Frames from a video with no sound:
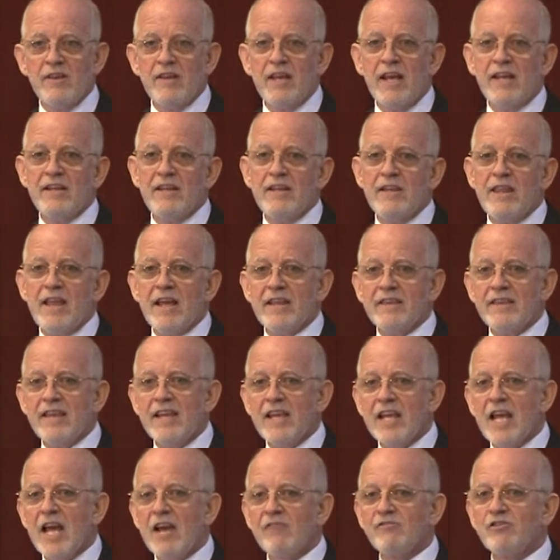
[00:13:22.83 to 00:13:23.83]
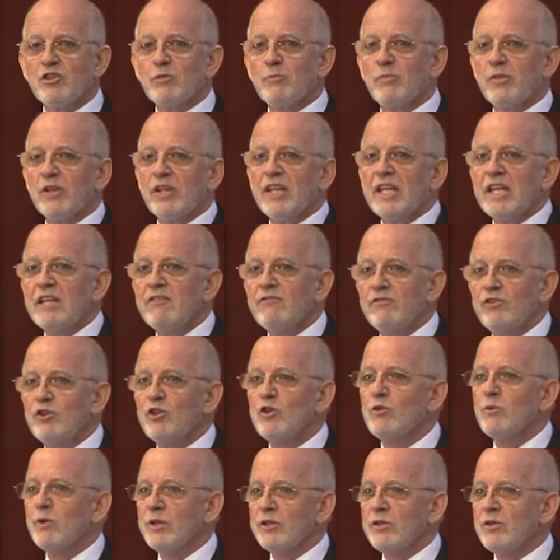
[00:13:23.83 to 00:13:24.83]
And that they have to believe
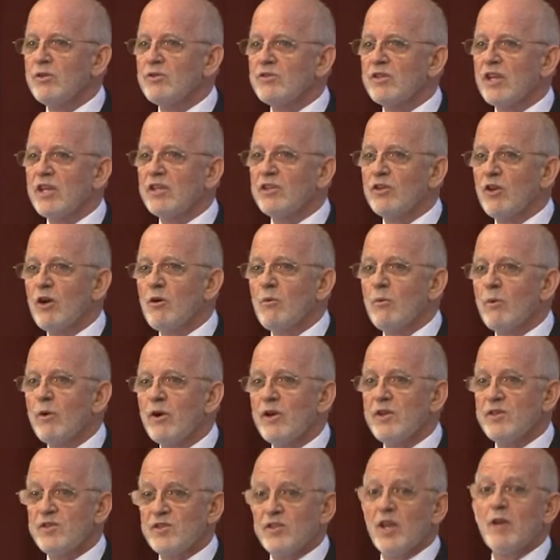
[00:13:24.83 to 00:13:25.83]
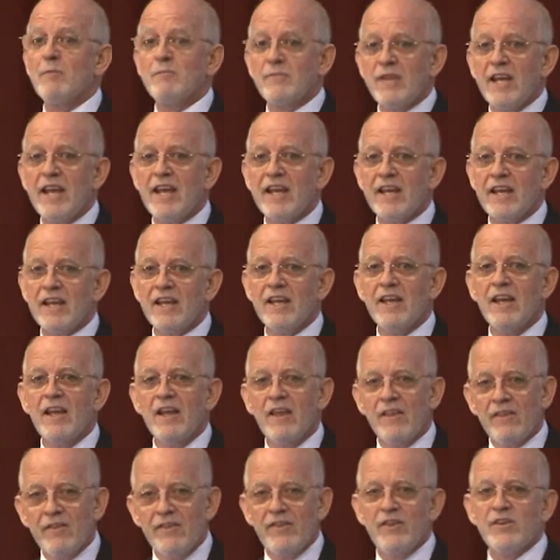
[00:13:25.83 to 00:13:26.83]
you when you say, don't worry, someday
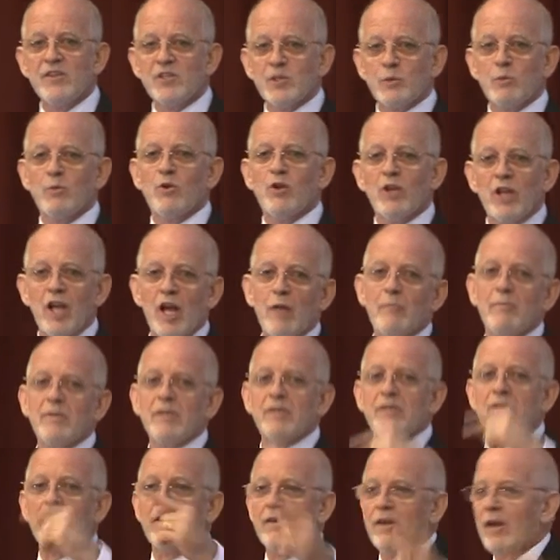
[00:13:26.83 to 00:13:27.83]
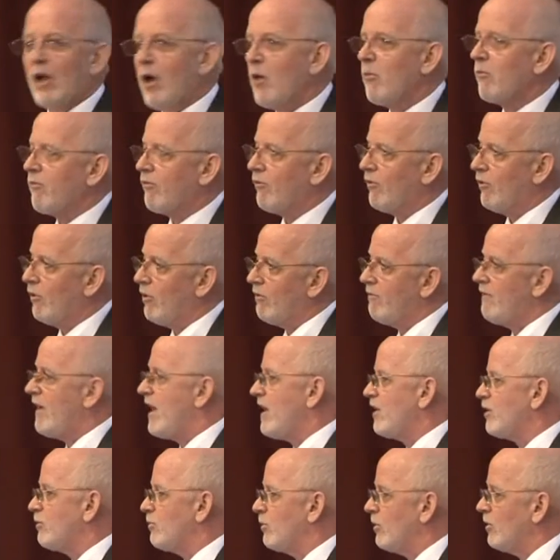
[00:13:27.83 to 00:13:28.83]
this will come in helpful or
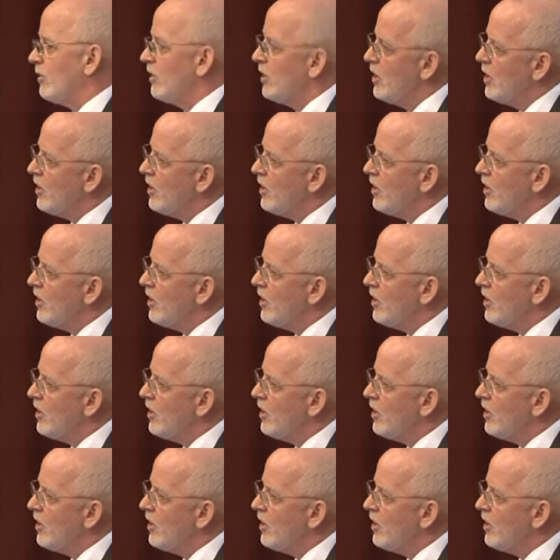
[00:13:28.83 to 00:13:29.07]
valuable.